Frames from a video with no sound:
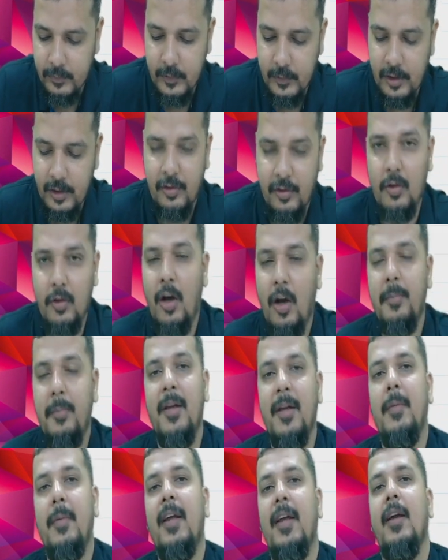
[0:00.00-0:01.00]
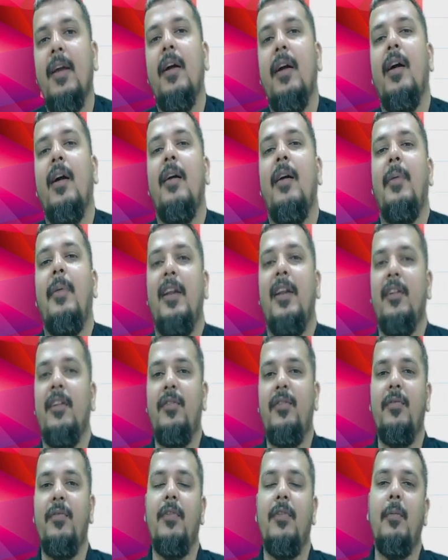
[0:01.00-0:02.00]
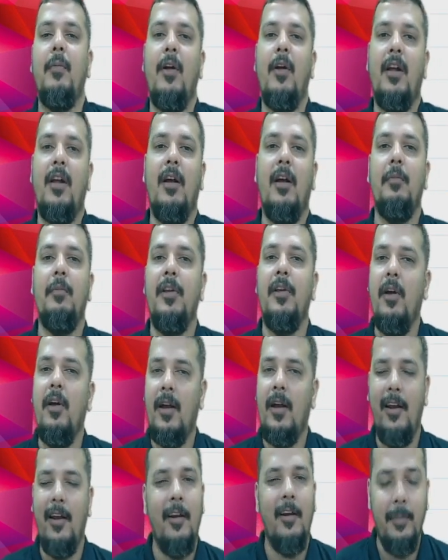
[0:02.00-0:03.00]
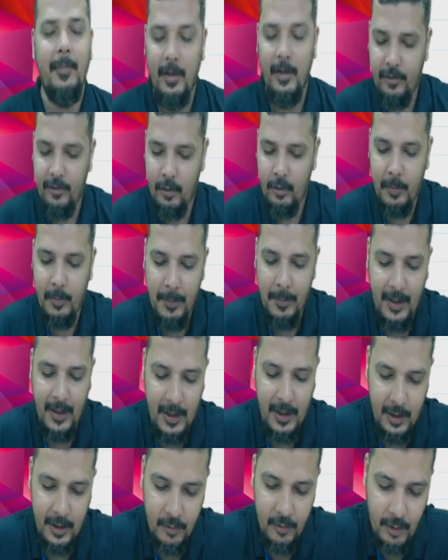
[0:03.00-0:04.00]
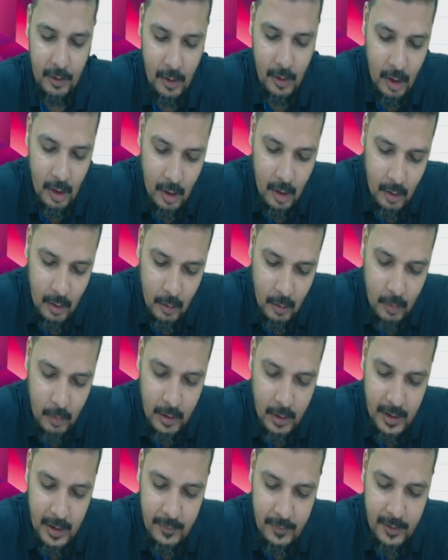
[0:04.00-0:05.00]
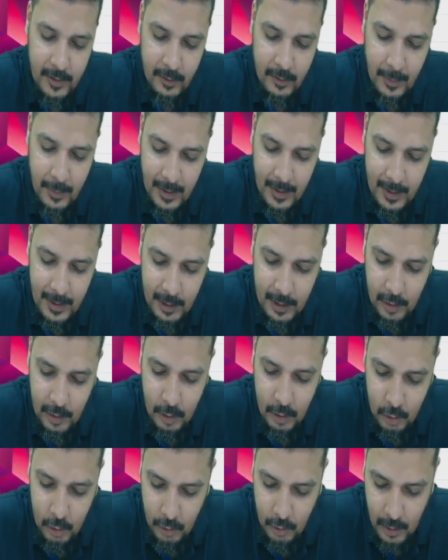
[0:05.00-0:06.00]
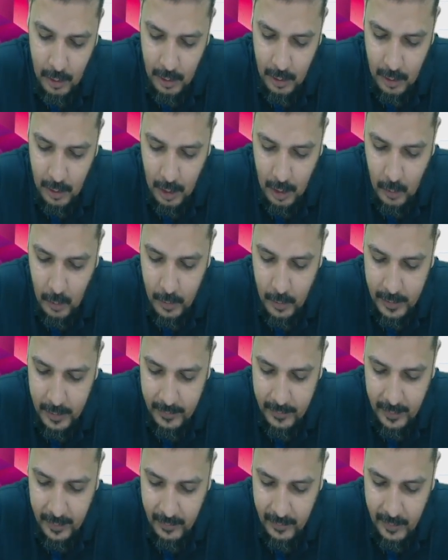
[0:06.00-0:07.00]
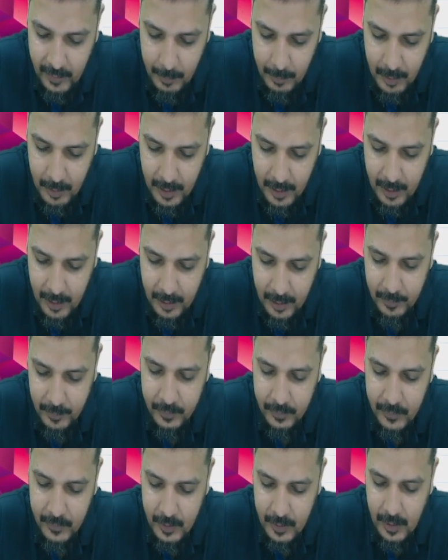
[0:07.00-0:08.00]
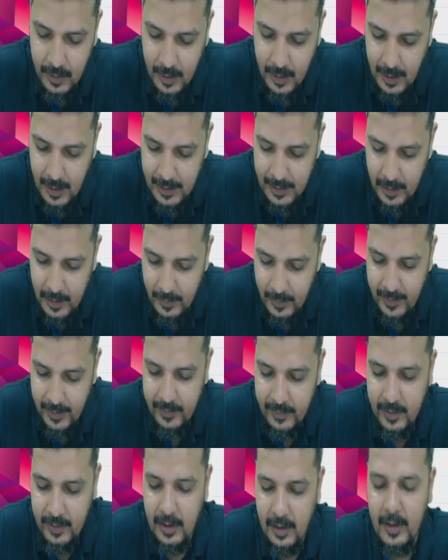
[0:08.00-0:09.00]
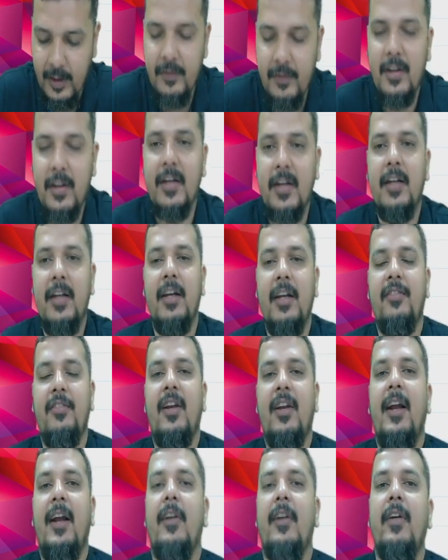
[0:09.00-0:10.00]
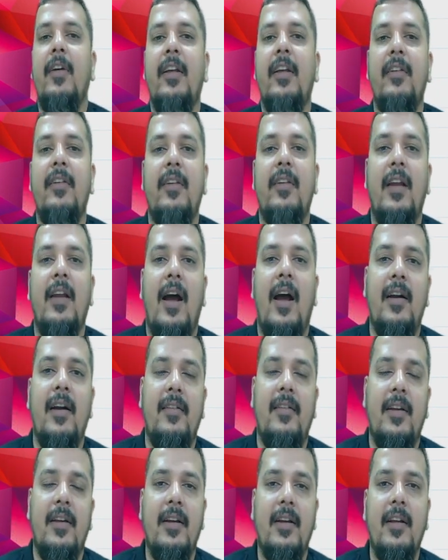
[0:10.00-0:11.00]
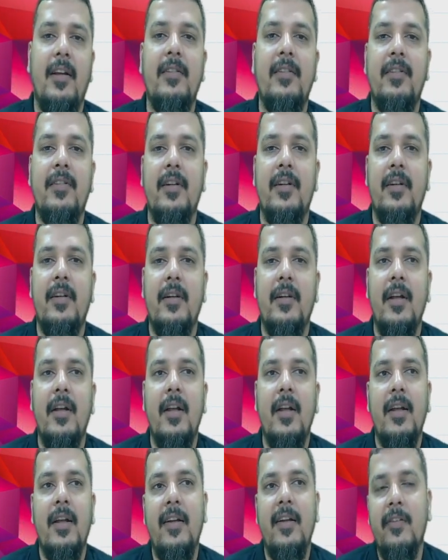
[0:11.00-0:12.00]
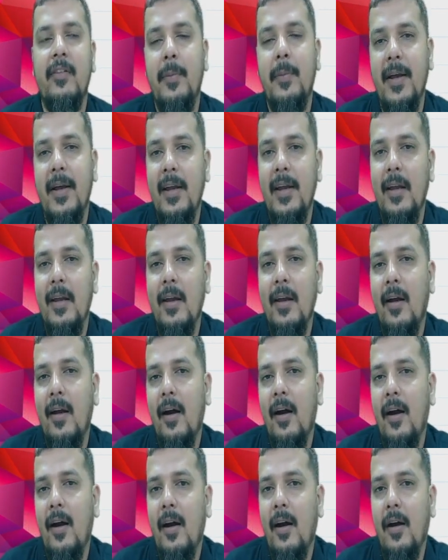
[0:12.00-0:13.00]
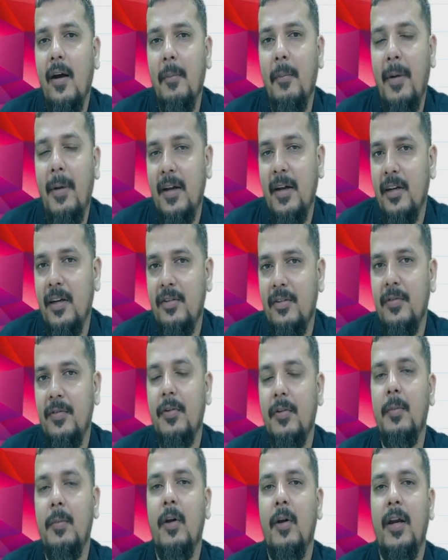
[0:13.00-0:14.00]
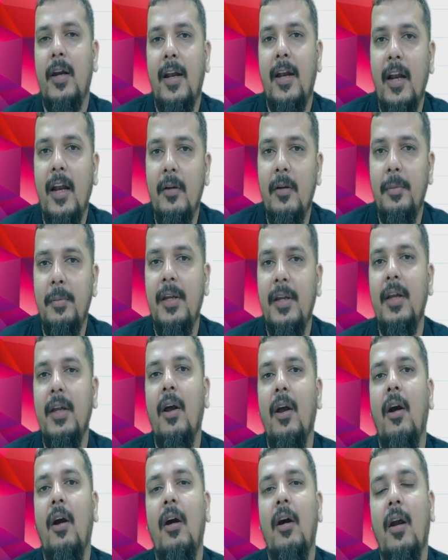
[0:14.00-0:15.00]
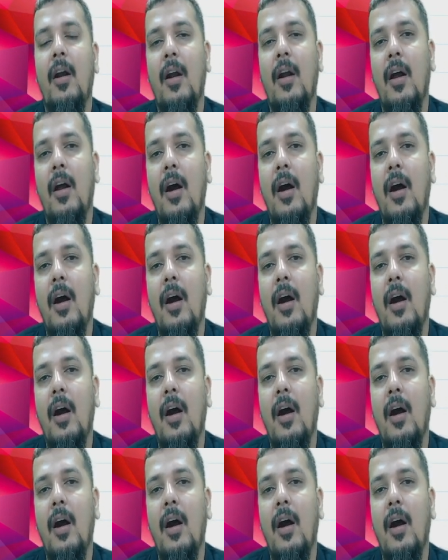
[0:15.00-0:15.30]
It should not be by a partnership firm or a company or LLP. It should be by individual. Only if it is by individual, now it is exempted. Otherwise, if the recreational activities in arts and culture is by a partnership firm or an LLP or